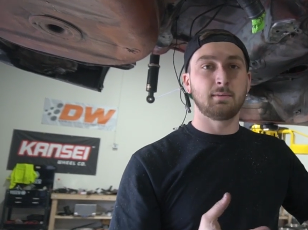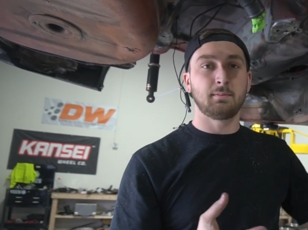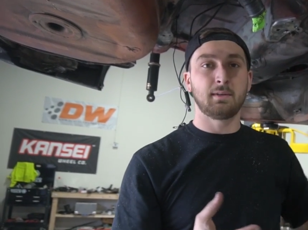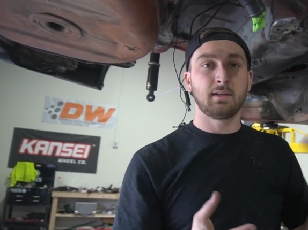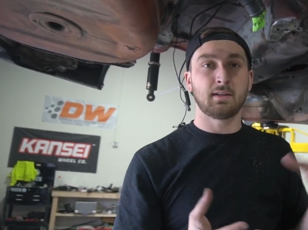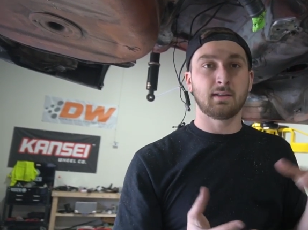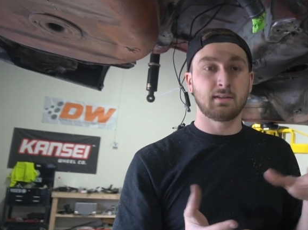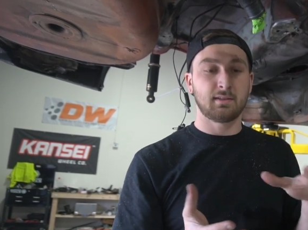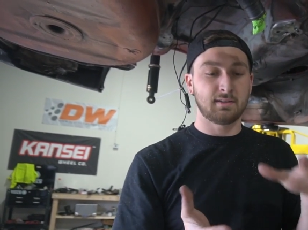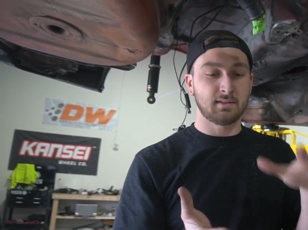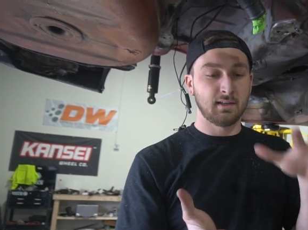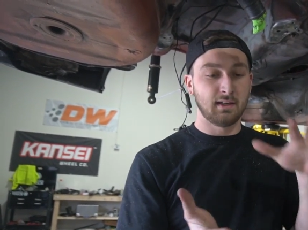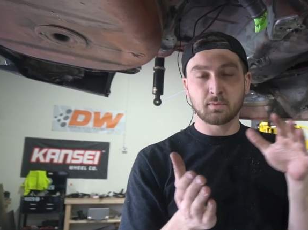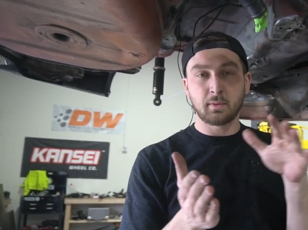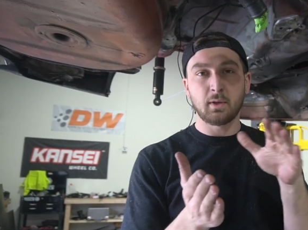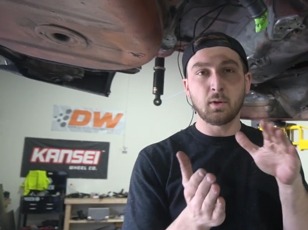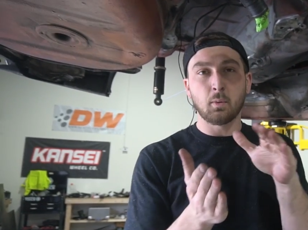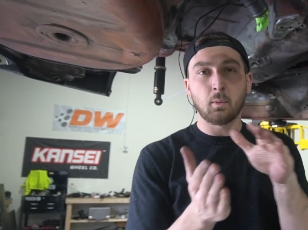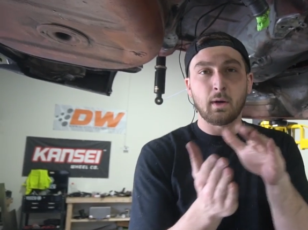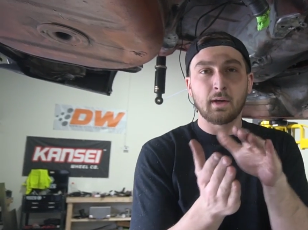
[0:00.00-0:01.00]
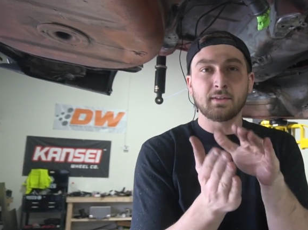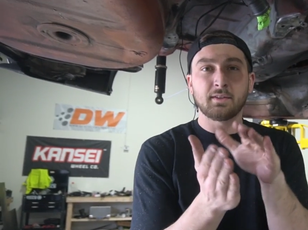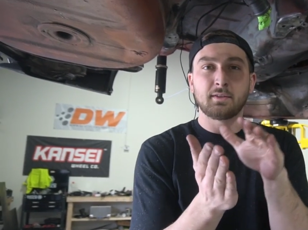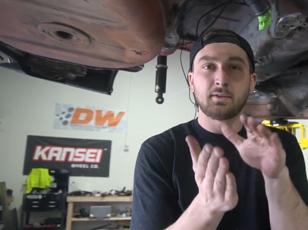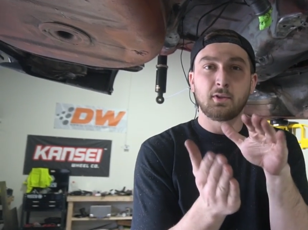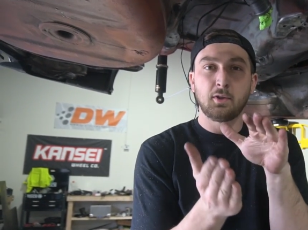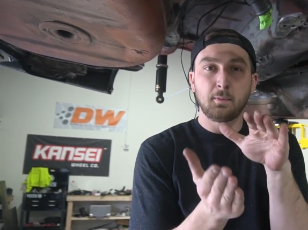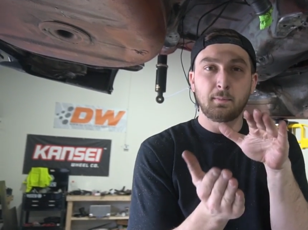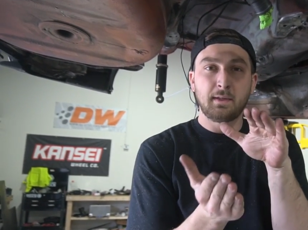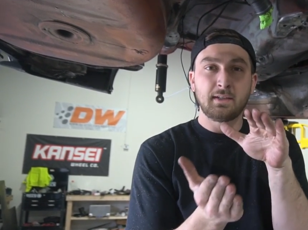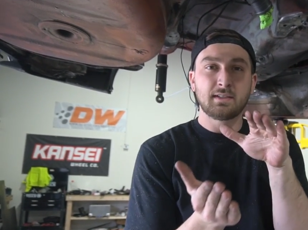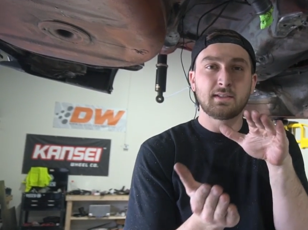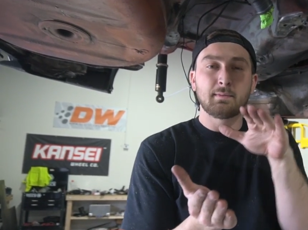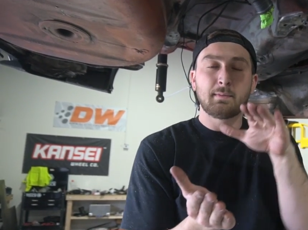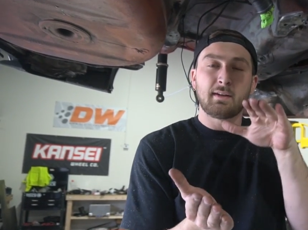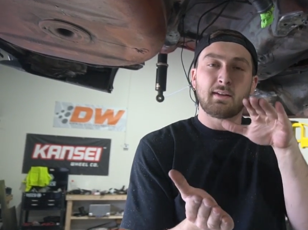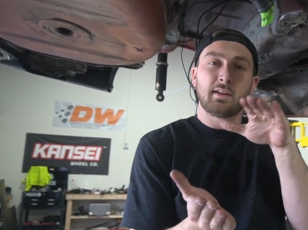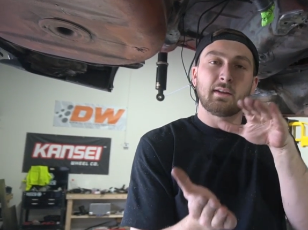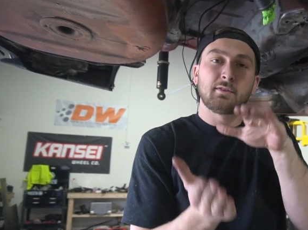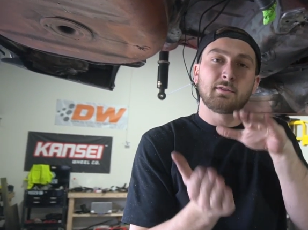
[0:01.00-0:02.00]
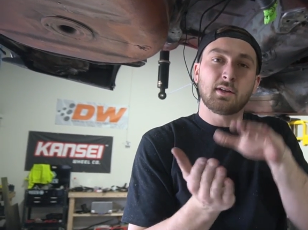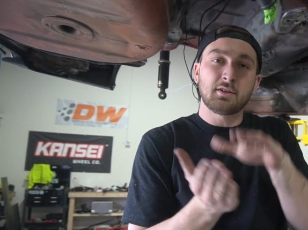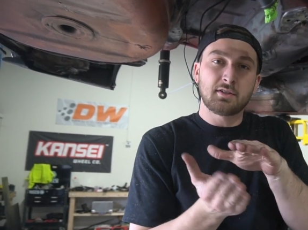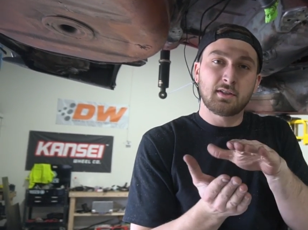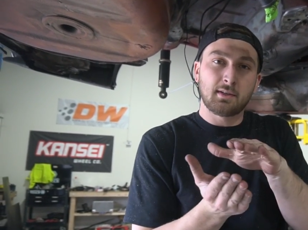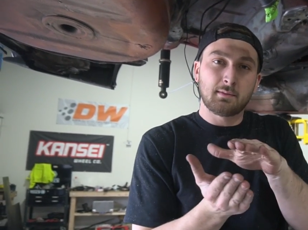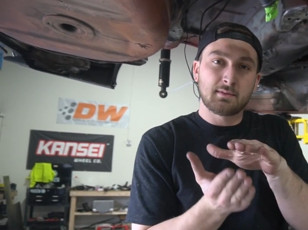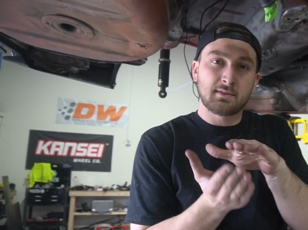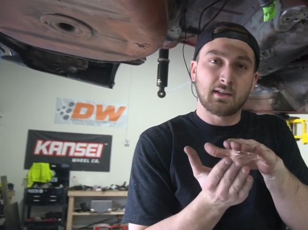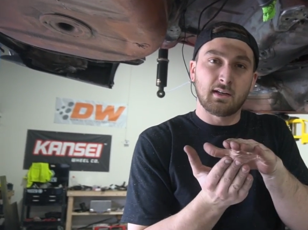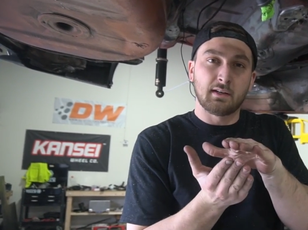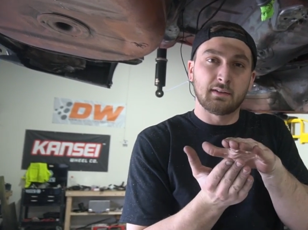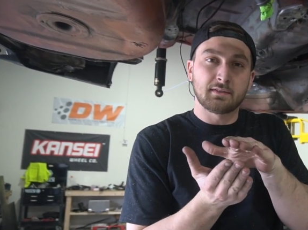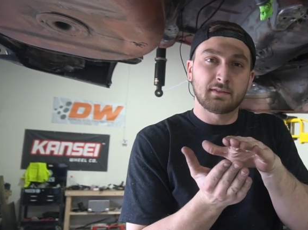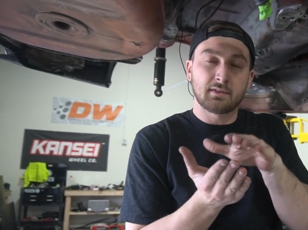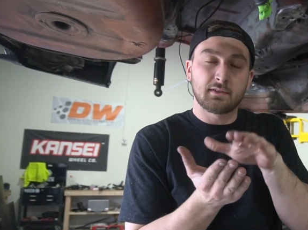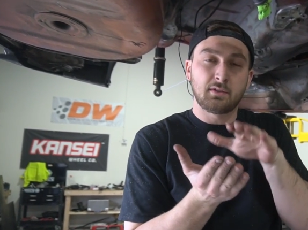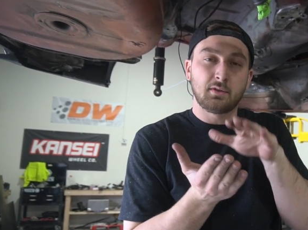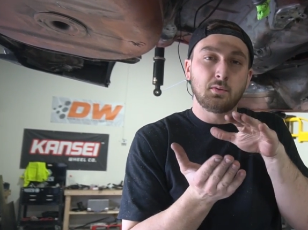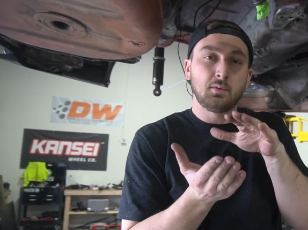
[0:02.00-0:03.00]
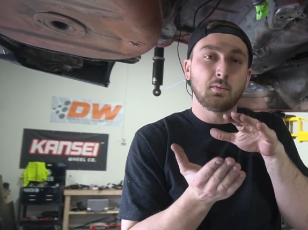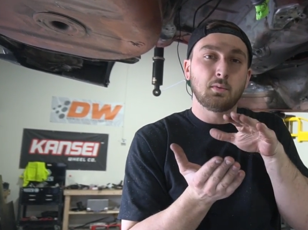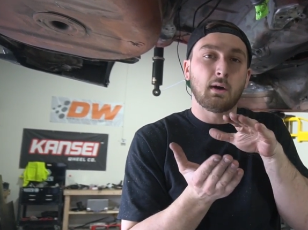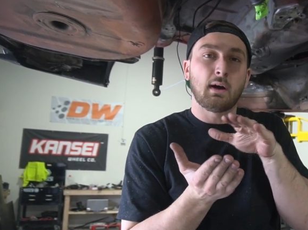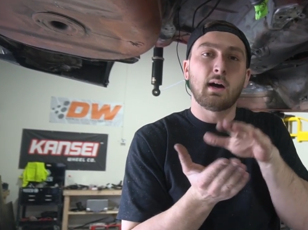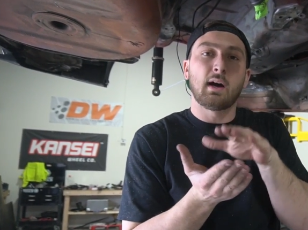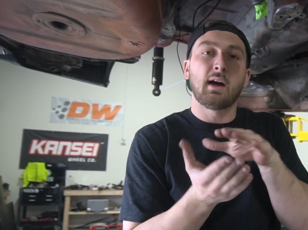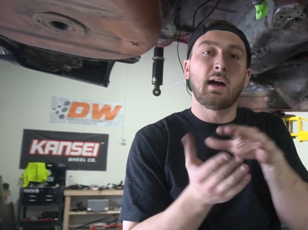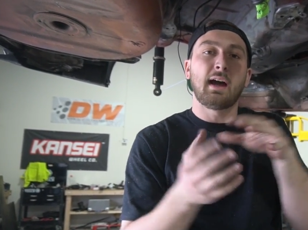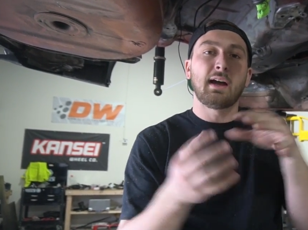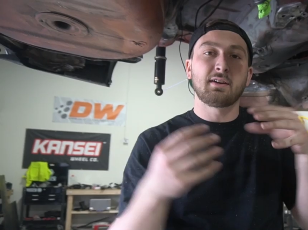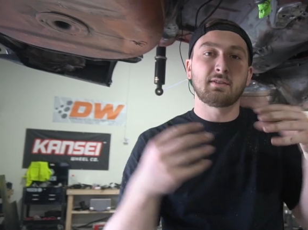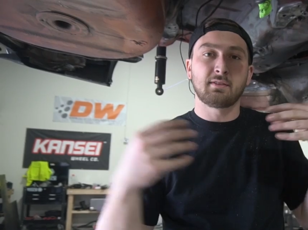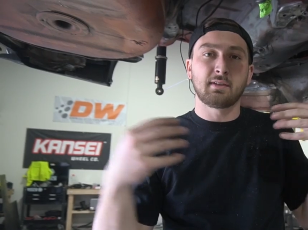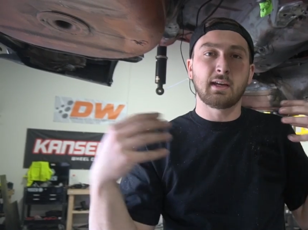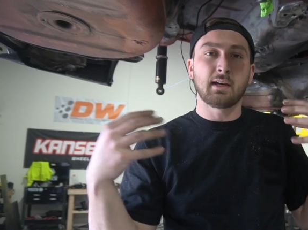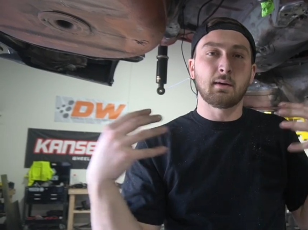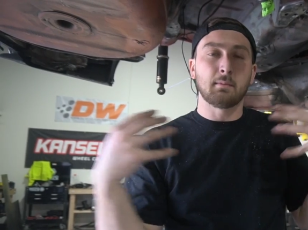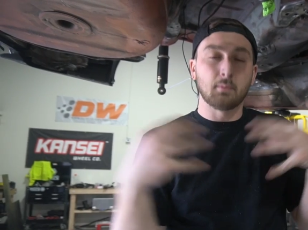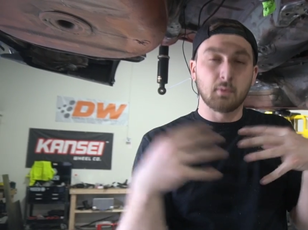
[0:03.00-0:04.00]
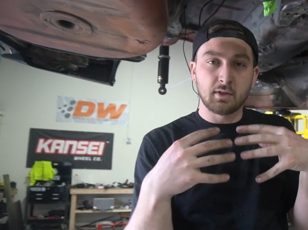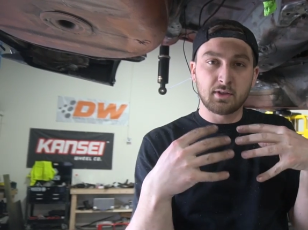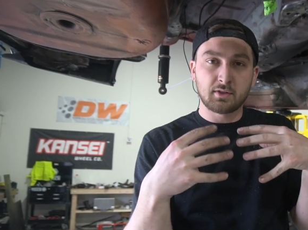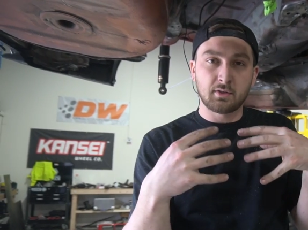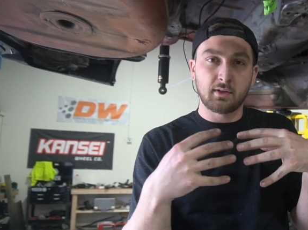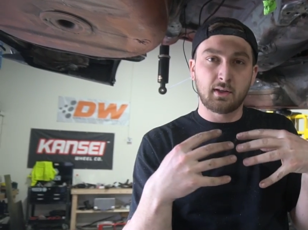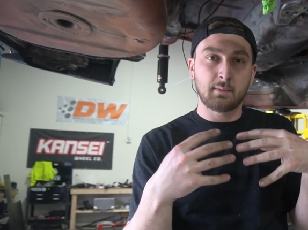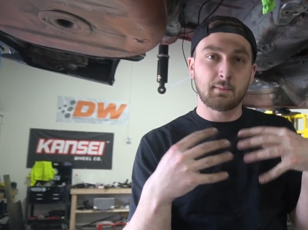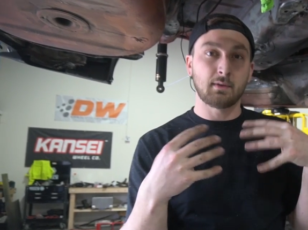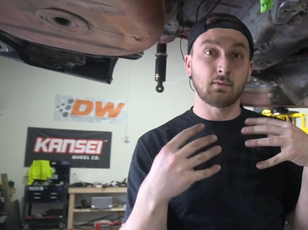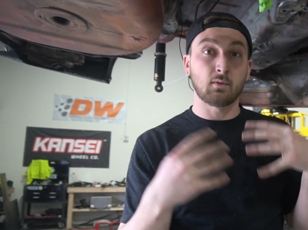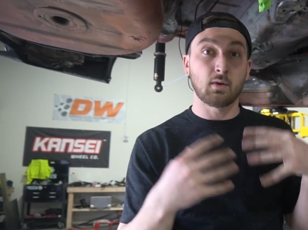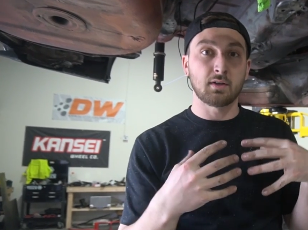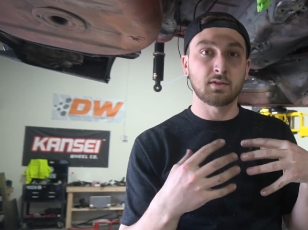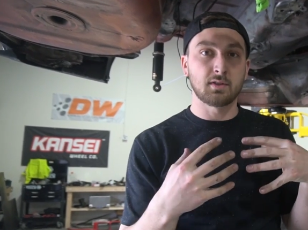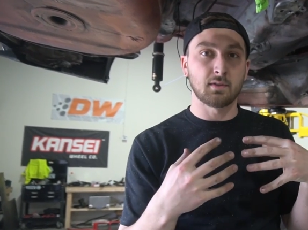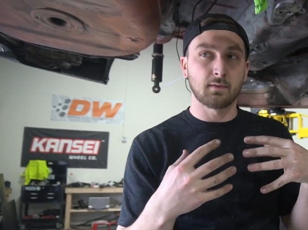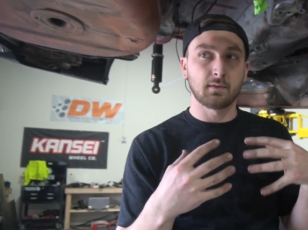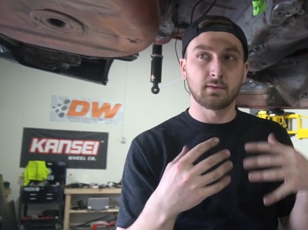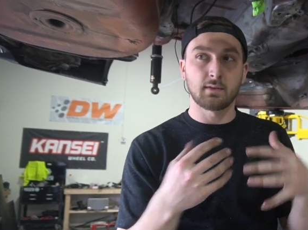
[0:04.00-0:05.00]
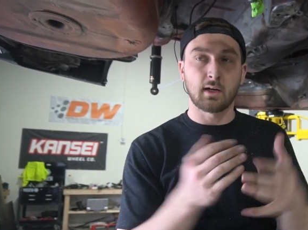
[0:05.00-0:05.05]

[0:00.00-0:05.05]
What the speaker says: because we don't want the two pieces of metal that are touching themselves to actually get moisture in them and rust over